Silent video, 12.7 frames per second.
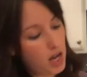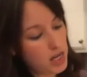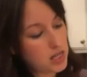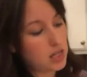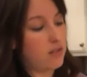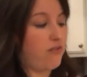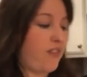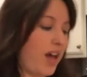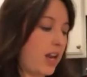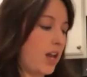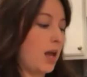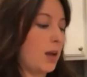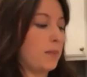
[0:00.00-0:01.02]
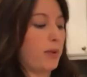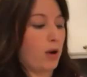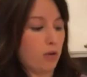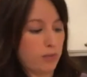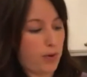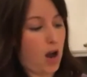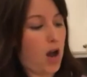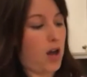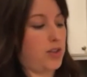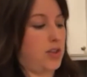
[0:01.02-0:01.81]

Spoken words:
onion and feta and bone broth